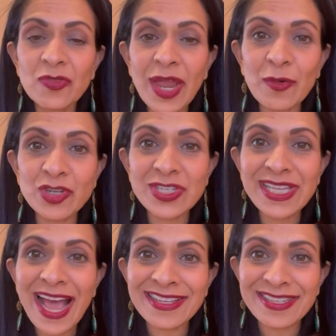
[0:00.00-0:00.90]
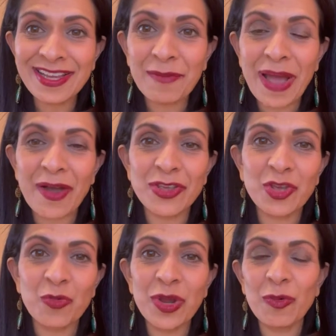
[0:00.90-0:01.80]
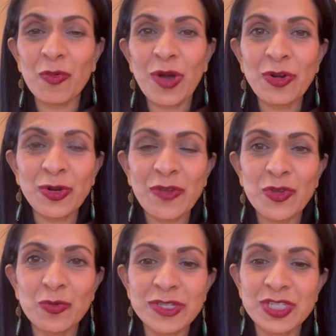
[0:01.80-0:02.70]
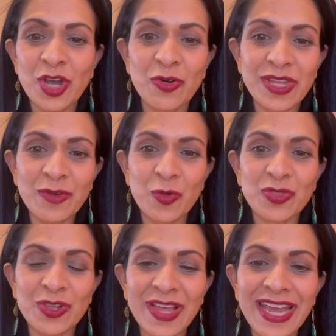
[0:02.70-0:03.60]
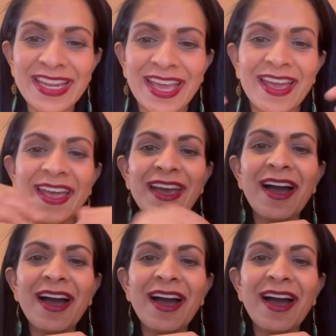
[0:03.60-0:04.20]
They were just asking about you. We were wondering if you were snowed in with the lady.